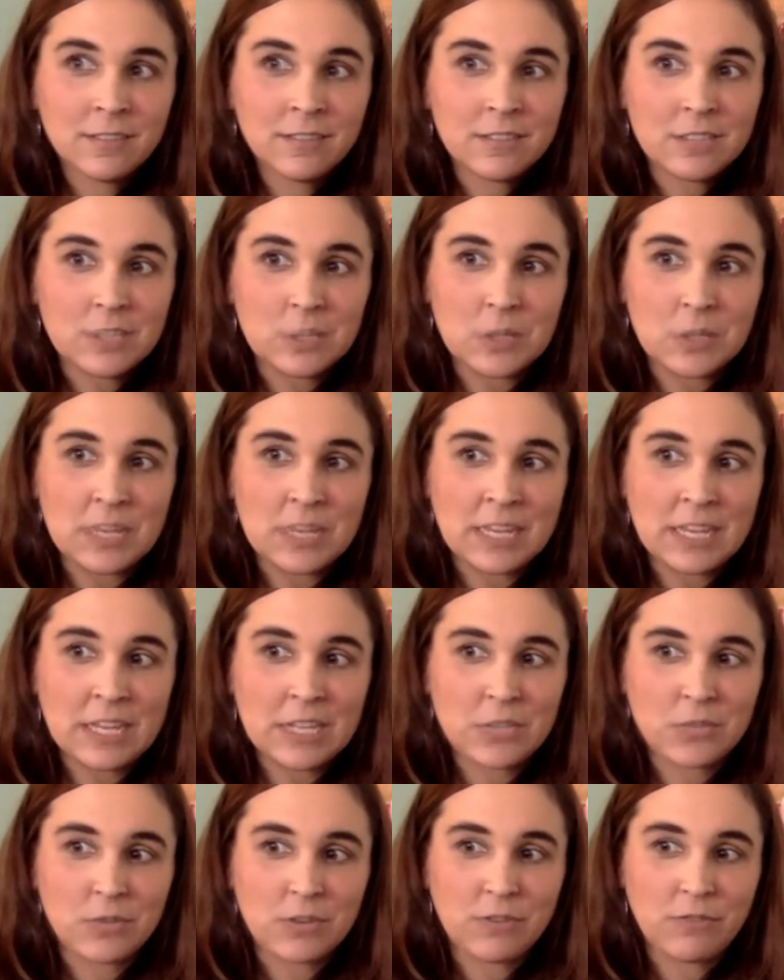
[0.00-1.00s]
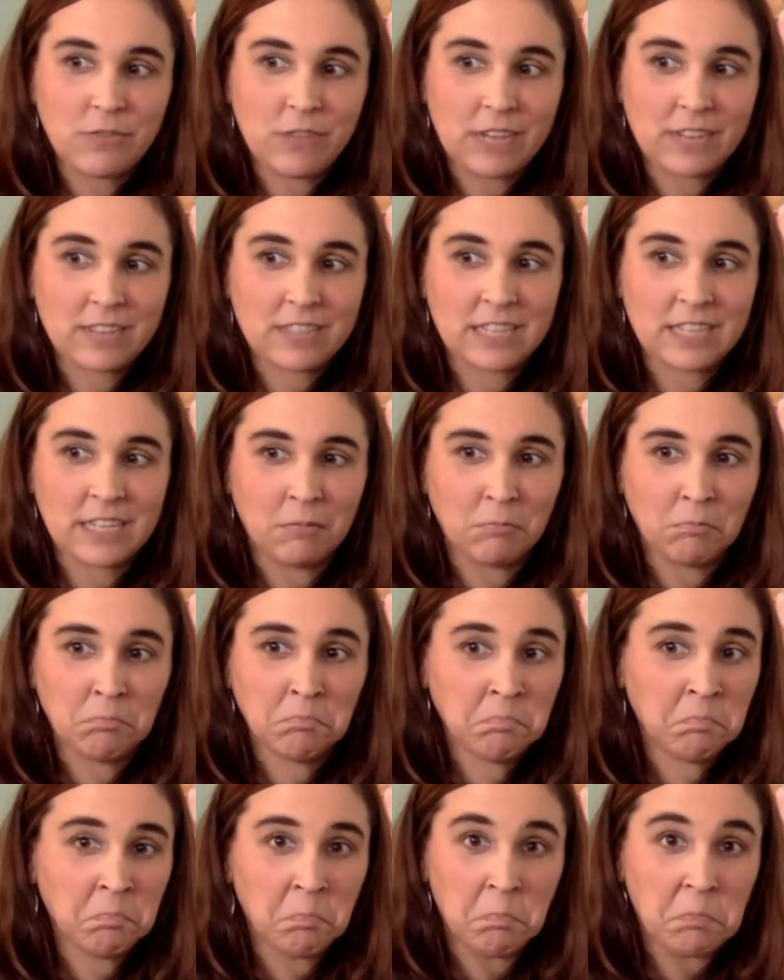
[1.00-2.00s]
Do you think he's
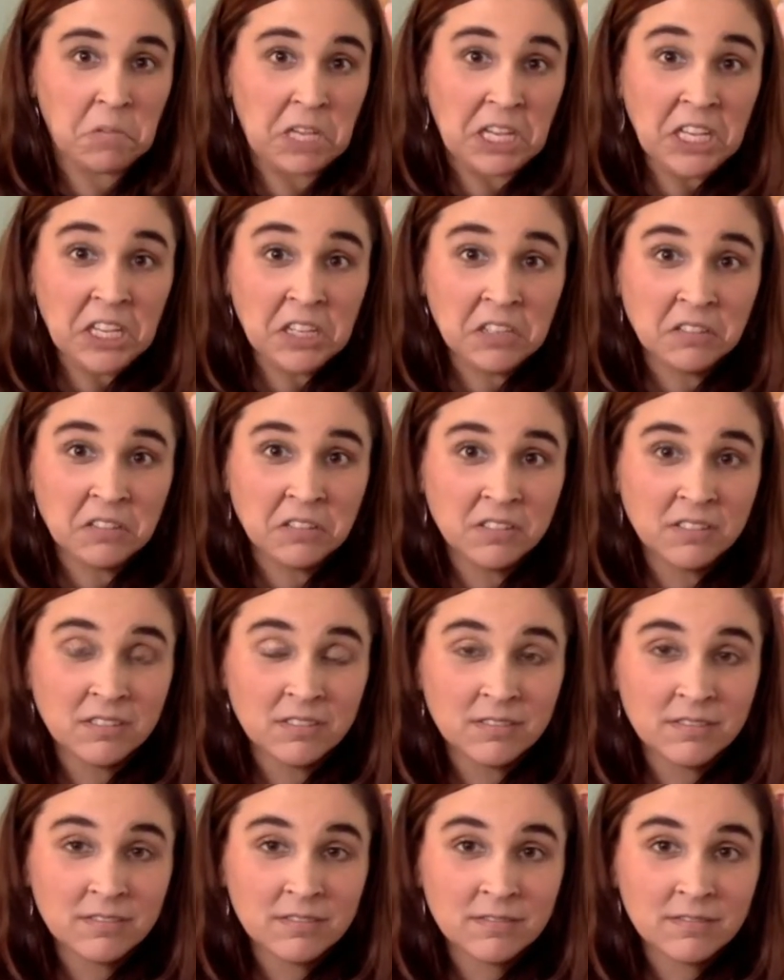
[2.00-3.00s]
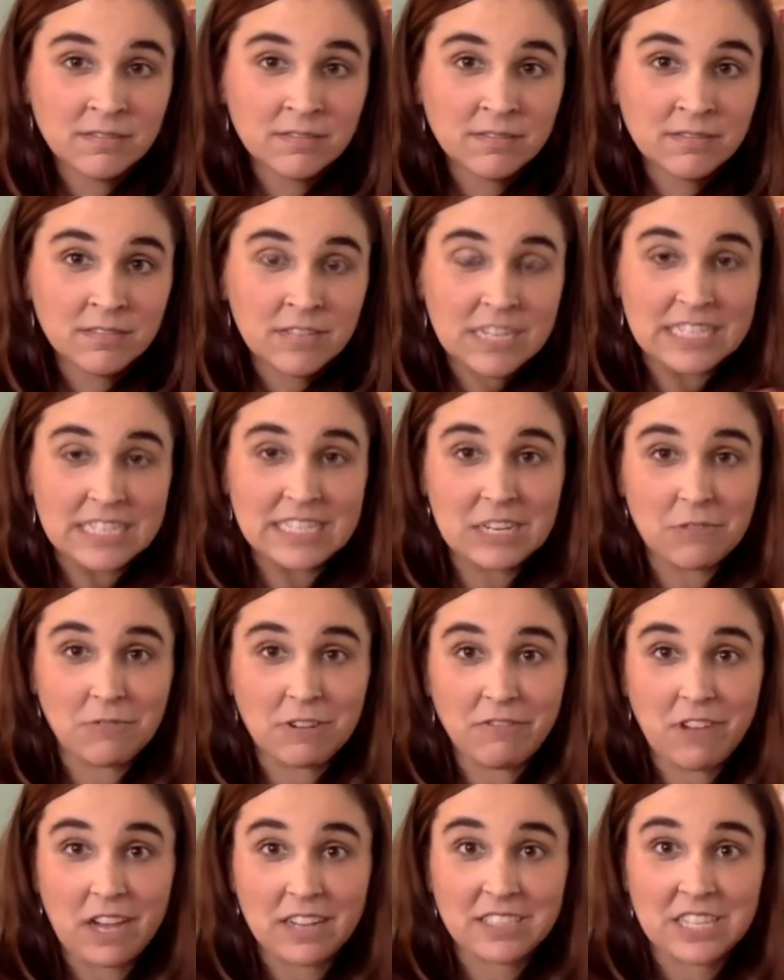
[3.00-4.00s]
reflecting me? Is he
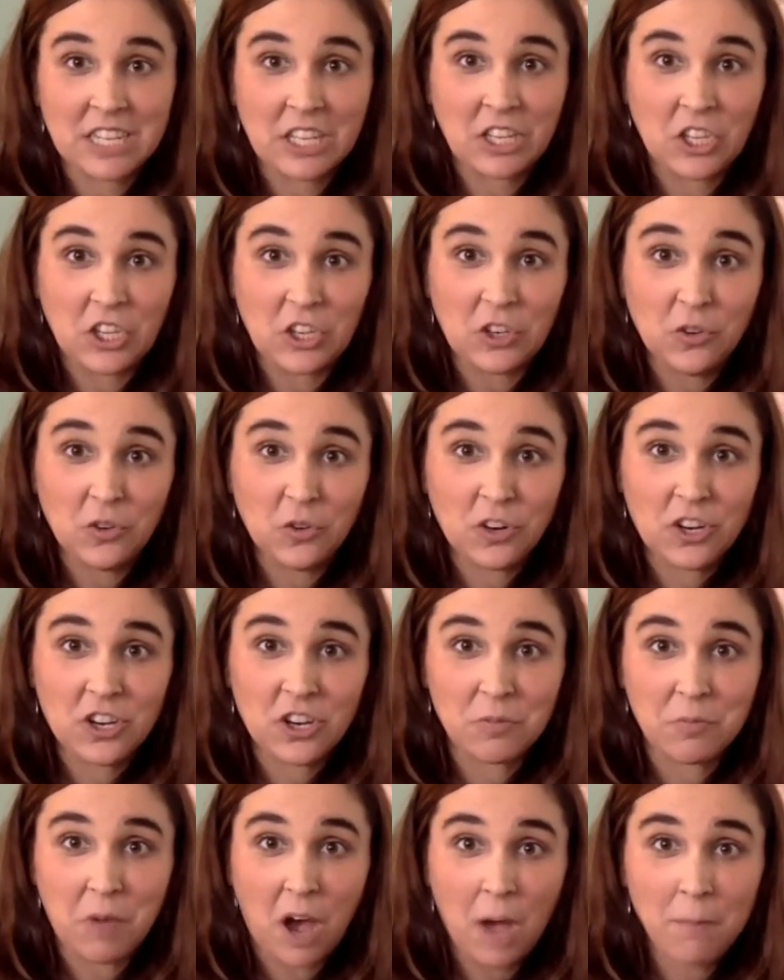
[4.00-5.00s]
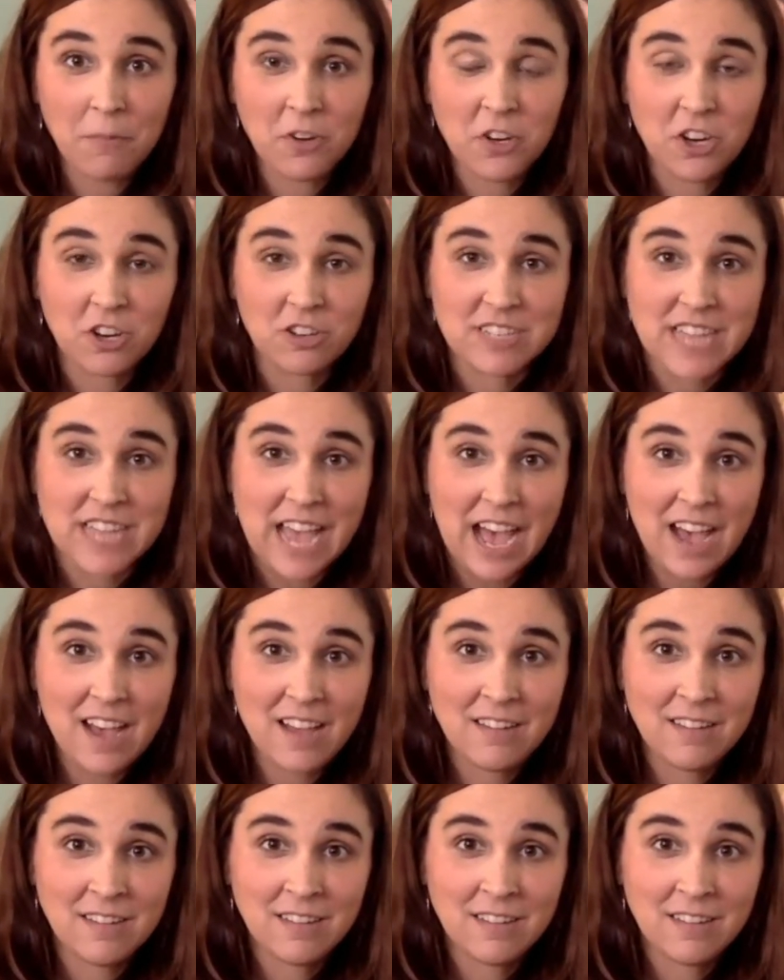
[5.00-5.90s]
reflecting you or your mom or your dad?